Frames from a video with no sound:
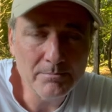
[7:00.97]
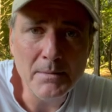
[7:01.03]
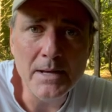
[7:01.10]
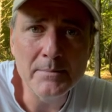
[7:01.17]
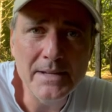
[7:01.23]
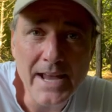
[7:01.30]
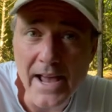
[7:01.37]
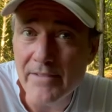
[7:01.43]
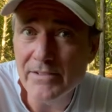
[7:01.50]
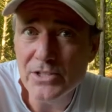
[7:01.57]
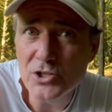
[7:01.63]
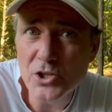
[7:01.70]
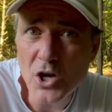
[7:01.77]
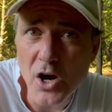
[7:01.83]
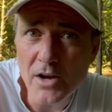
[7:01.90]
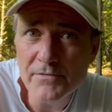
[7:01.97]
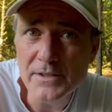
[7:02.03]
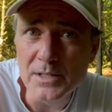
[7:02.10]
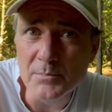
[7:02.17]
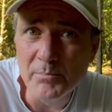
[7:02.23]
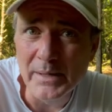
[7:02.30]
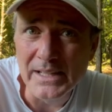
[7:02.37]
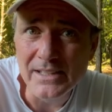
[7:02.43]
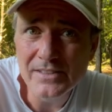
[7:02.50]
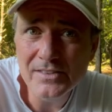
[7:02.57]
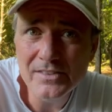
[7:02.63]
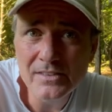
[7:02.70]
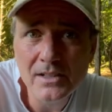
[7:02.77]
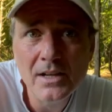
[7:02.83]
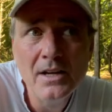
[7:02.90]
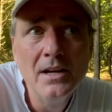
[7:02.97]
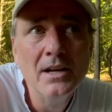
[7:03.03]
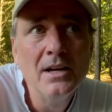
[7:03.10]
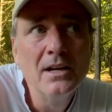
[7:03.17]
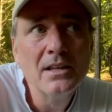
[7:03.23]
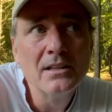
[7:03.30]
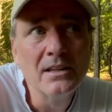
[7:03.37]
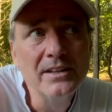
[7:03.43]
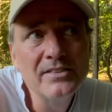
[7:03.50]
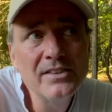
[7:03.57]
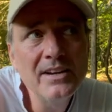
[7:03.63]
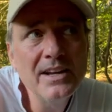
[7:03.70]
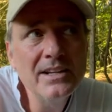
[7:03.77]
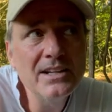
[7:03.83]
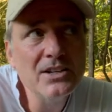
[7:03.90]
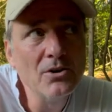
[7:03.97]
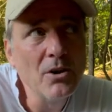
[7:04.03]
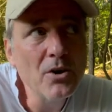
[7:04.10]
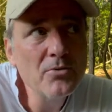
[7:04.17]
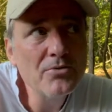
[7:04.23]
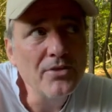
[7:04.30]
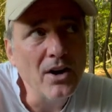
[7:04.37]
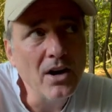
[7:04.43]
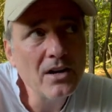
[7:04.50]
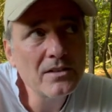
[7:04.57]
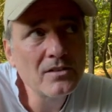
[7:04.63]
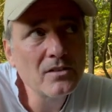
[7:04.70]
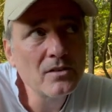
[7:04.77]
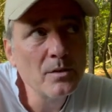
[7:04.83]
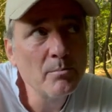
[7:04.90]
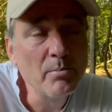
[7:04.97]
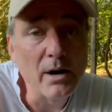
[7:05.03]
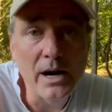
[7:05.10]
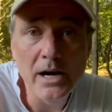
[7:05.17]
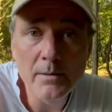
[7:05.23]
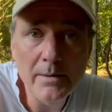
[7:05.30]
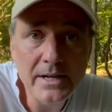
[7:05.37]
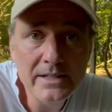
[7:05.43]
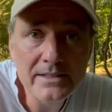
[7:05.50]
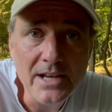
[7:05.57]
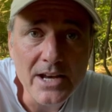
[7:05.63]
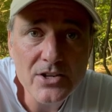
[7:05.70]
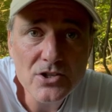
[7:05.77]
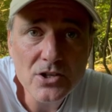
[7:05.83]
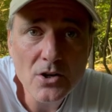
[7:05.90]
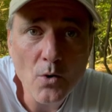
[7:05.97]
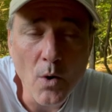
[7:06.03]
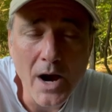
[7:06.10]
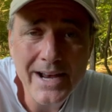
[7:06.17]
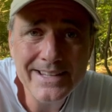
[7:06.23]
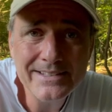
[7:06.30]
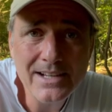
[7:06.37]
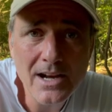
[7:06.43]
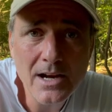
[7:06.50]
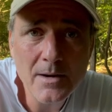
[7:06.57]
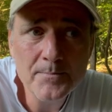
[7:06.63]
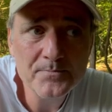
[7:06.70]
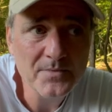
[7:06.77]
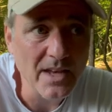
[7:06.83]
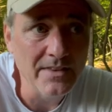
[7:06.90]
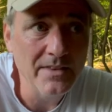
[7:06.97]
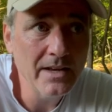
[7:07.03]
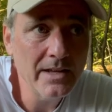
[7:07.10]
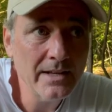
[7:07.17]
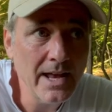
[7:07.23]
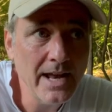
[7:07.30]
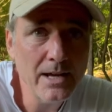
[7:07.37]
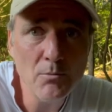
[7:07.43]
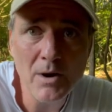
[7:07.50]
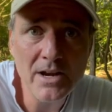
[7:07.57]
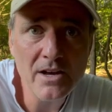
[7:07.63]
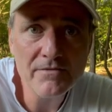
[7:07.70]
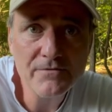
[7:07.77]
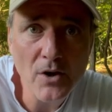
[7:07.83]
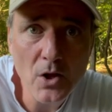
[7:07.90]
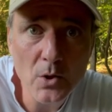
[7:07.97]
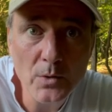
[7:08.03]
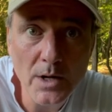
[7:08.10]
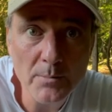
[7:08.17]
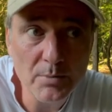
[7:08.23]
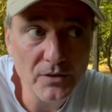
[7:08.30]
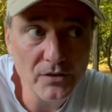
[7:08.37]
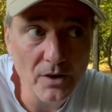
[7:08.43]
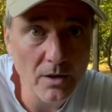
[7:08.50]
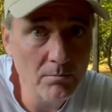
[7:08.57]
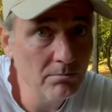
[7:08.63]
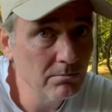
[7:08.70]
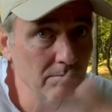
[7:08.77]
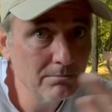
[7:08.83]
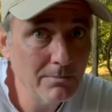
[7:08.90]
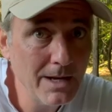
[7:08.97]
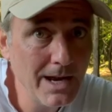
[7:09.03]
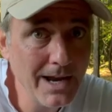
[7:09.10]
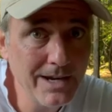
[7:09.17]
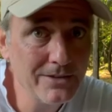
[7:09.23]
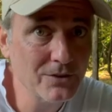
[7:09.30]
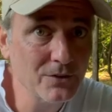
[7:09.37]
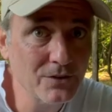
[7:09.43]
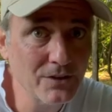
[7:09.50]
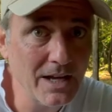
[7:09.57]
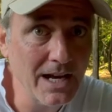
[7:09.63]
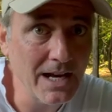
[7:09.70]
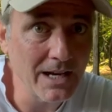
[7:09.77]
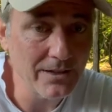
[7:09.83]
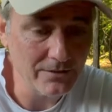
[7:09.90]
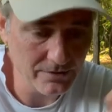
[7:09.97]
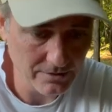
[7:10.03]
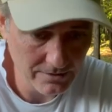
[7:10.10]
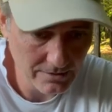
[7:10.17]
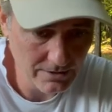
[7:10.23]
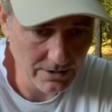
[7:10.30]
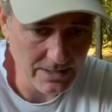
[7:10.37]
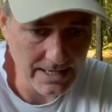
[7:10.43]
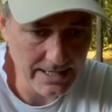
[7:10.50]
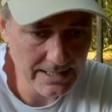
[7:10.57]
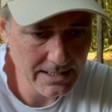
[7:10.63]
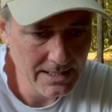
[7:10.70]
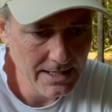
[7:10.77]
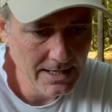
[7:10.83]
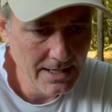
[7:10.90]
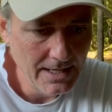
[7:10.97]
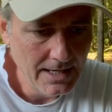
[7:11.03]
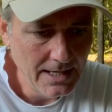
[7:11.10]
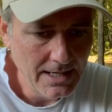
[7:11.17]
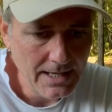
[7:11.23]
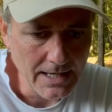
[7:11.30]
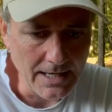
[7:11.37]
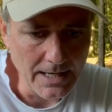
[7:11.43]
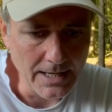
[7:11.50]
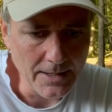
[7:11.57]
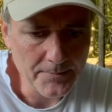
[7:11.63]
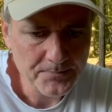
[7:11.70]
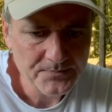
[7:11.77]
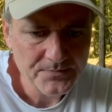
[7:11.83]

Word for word: maybe having your coffee in peace, listening to your own thoughts, prayer, meditation, quiet time, and then, hey, why not follow it up with some exercise? Okay. Uh,